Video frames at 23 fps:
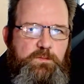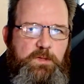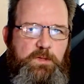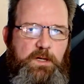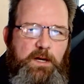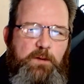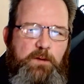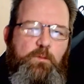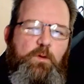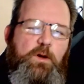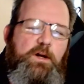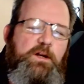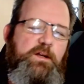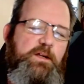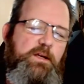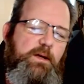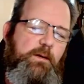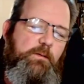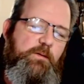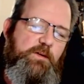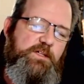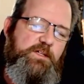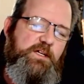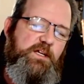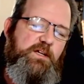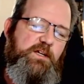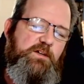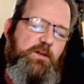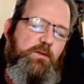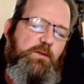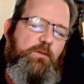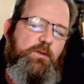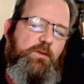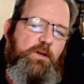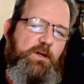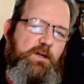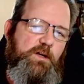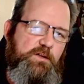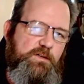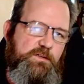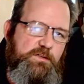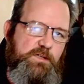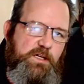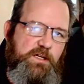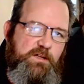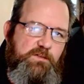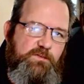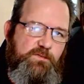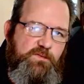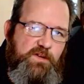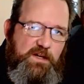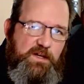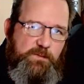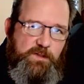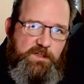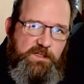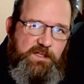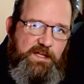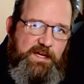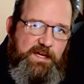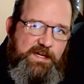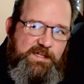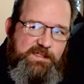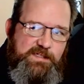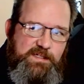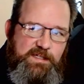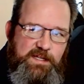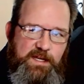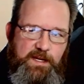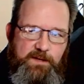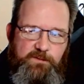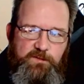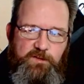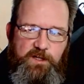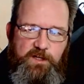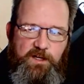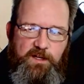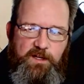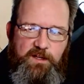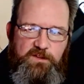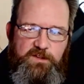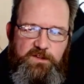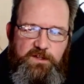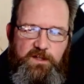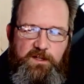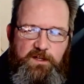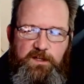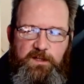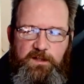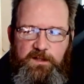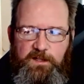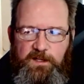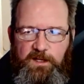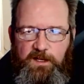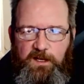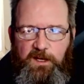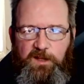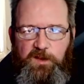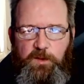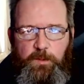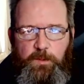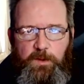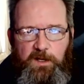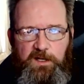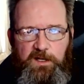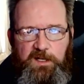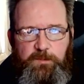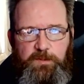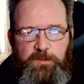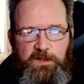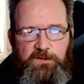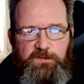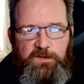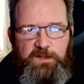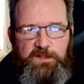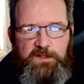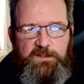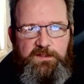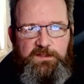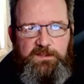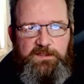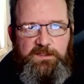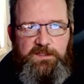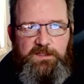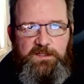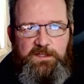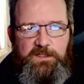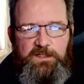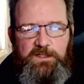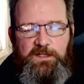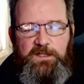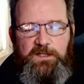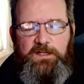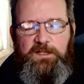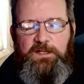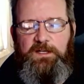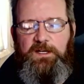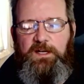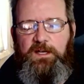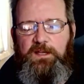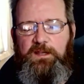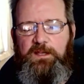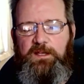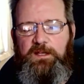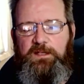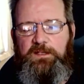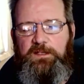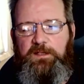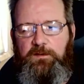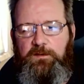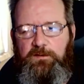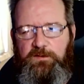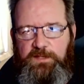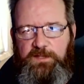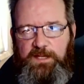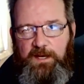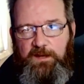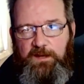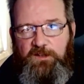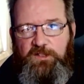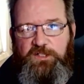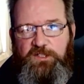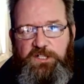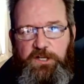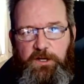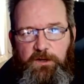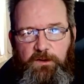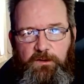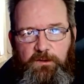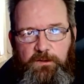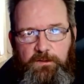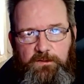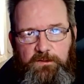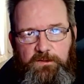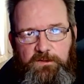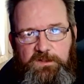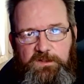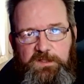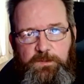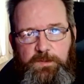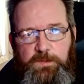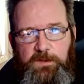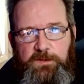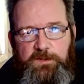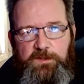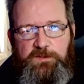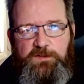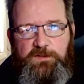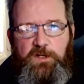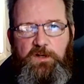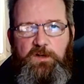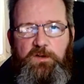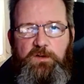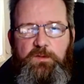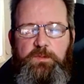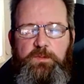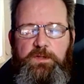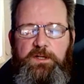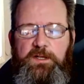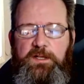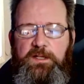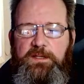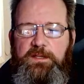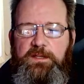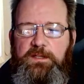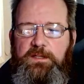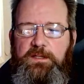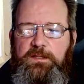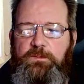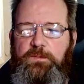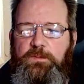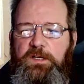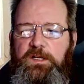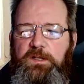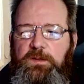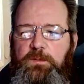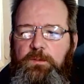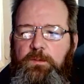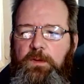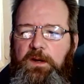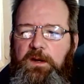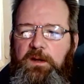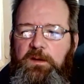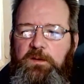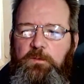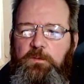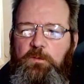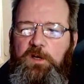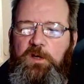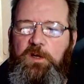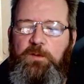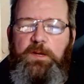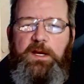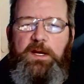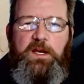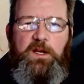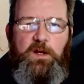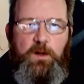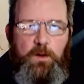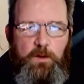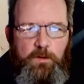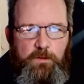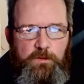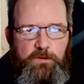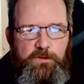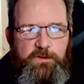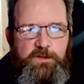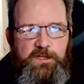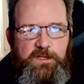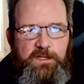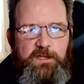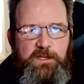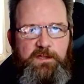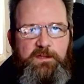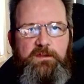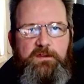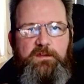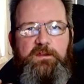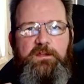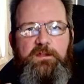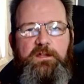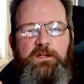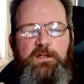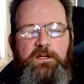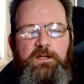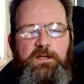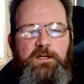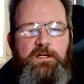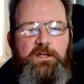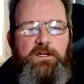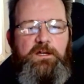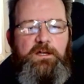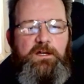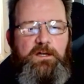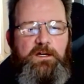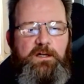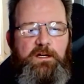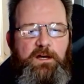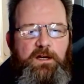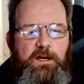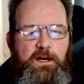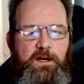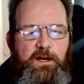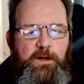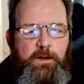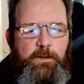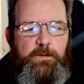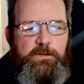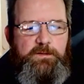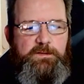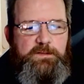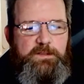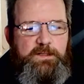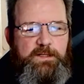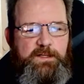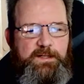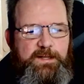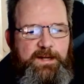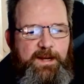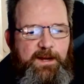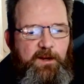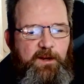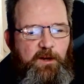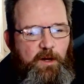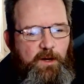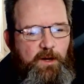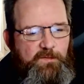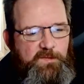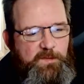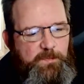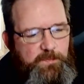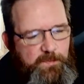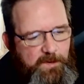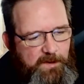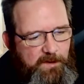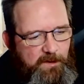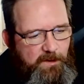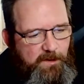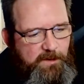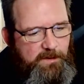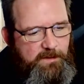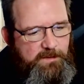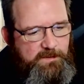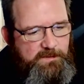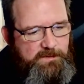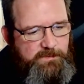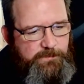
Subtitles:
I was gonna go along and fiberglass it after I got it done, and then I got the body perfect, and then use that shell to build the drone. But one of my goals is get it off the printer,